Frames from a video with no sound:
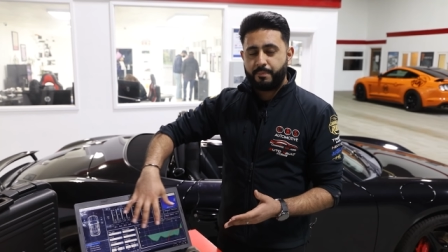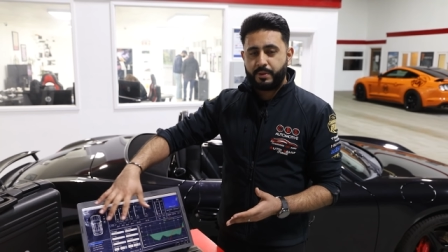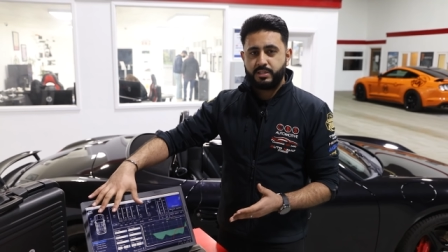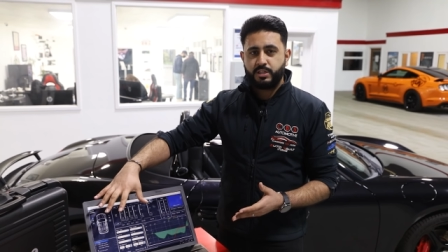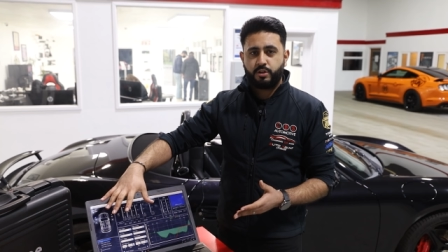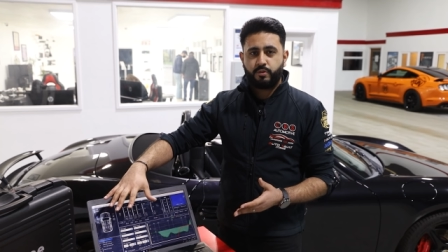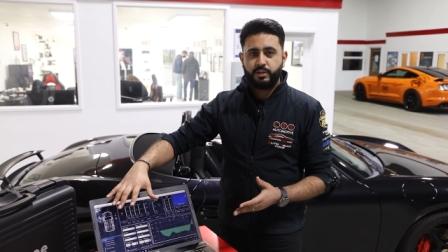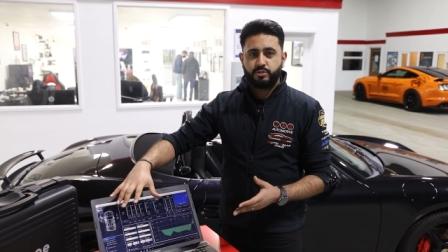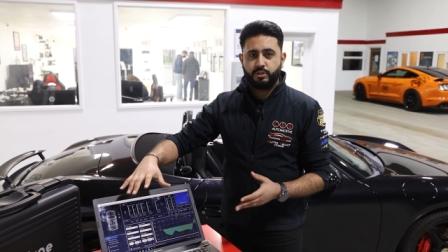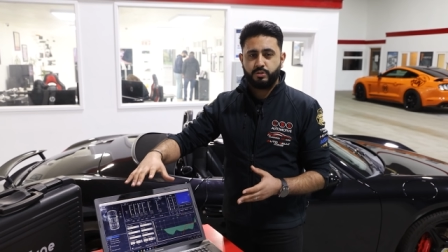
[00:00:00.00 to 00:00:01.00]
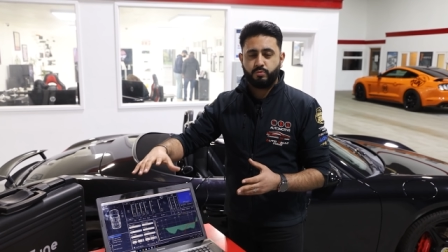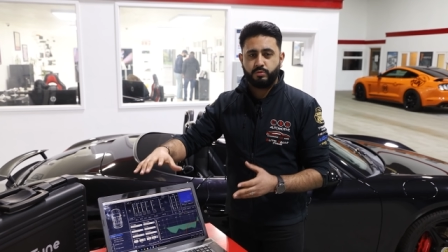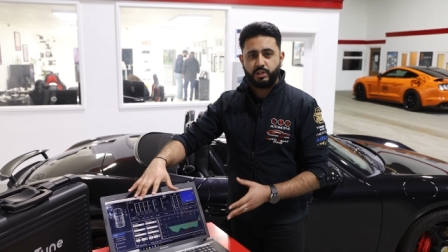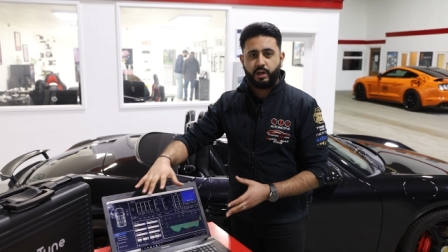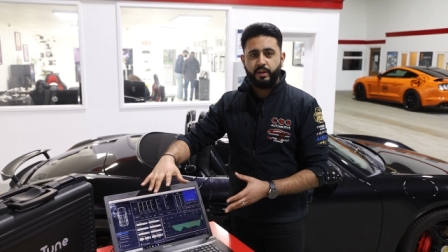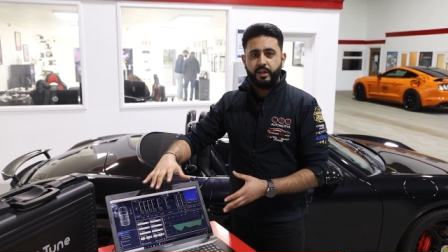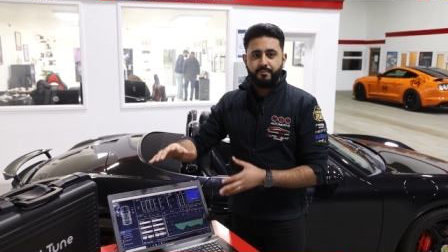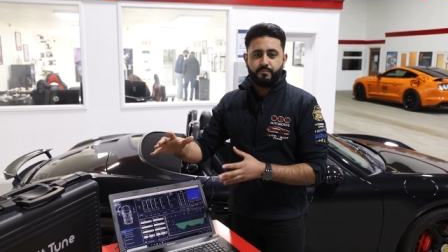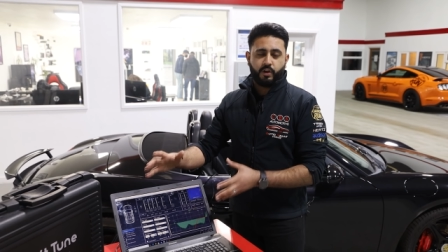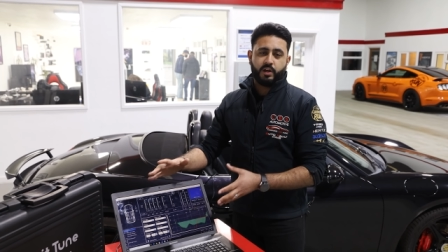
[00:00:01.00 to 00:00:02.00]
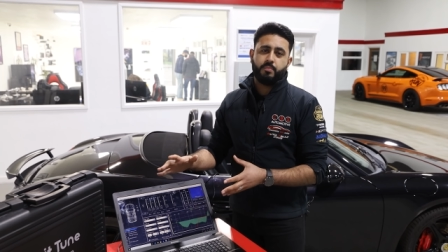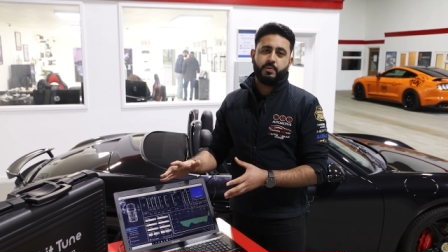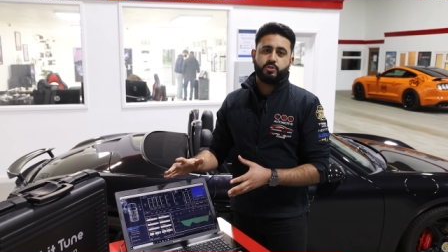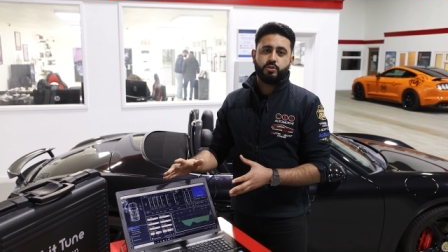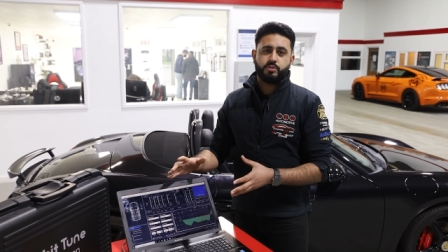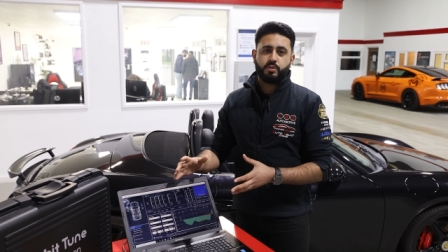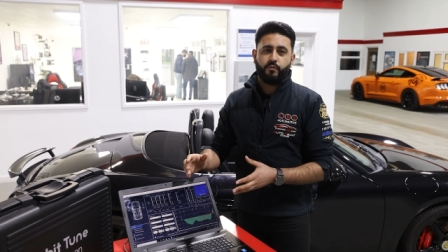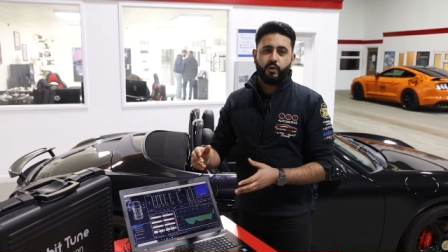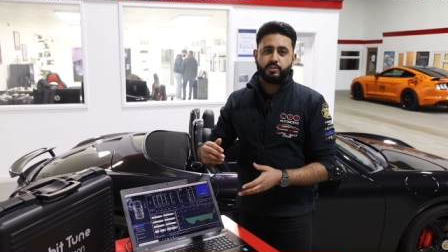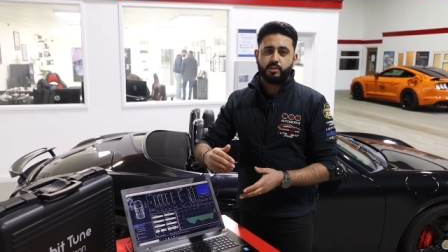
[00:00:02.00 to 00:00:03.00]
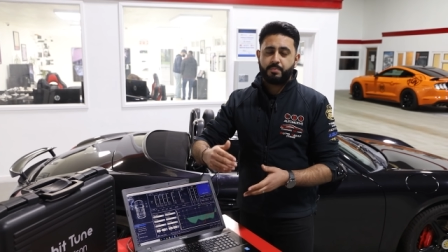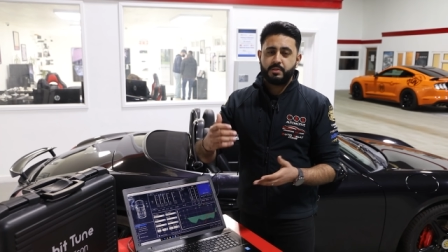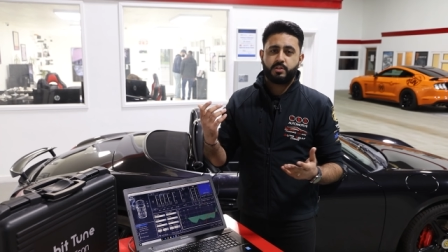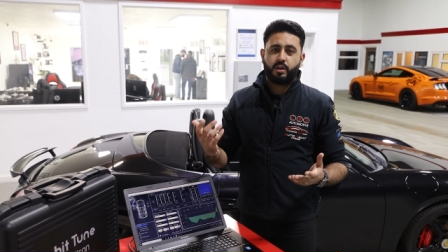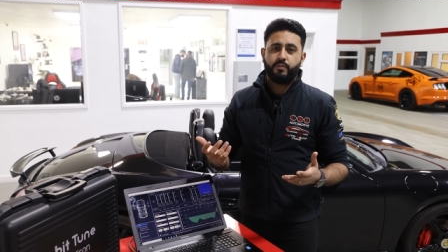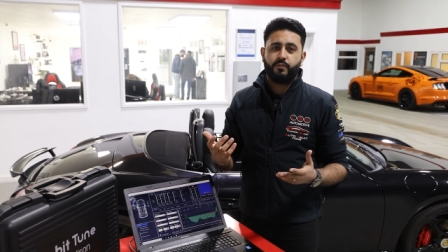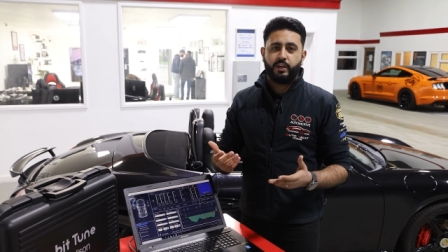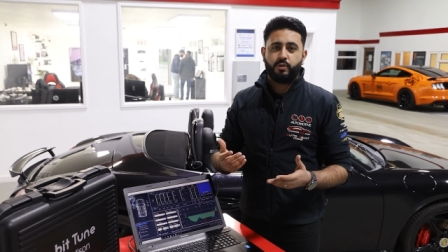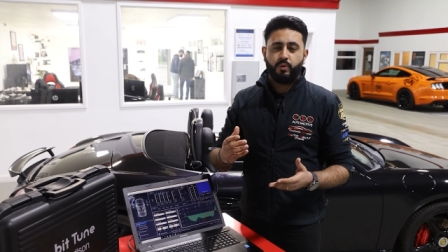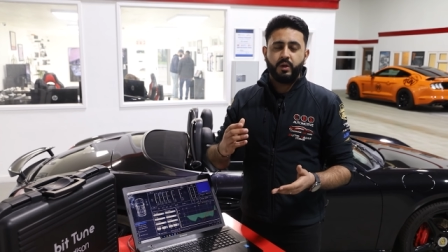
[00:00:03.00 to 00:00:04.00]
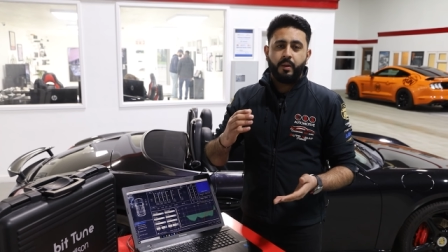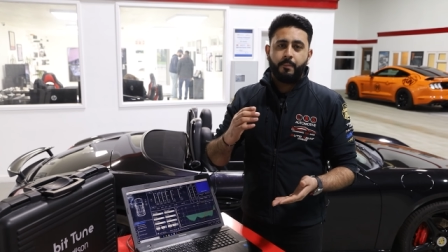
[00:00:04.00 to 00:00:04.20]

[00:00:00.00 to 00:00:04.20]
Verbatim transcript: that basic correction is all done via the BitTune software, jump inside the vehicle,